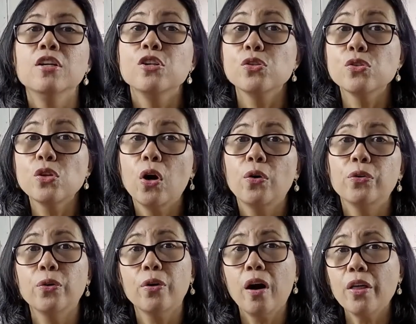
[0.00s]
So
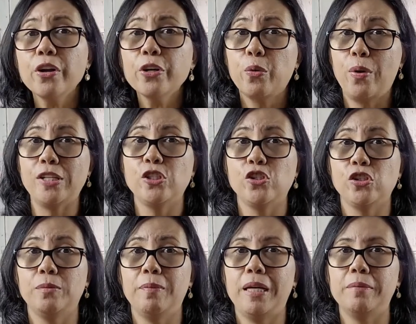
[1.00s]
your other
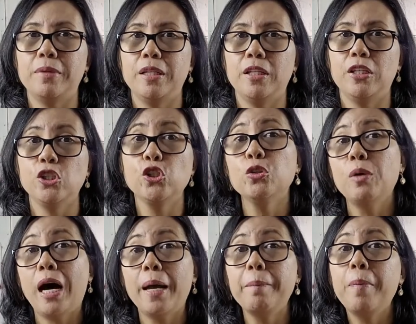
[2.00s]
question might be, should
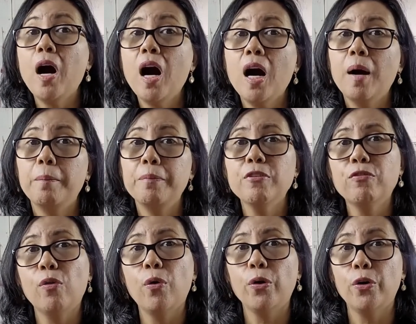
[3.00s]
I pump
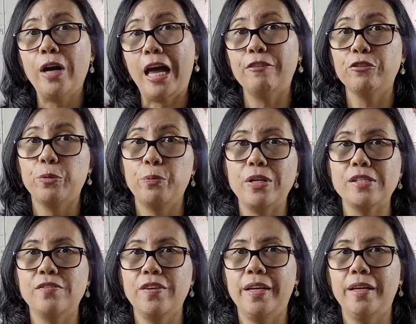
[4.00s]
before or after
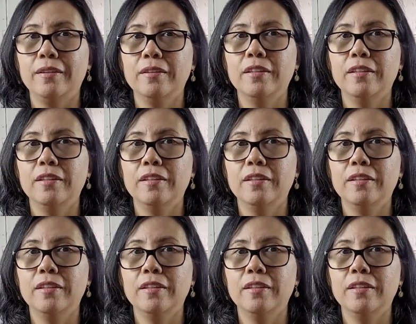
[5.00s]
breastfeeding?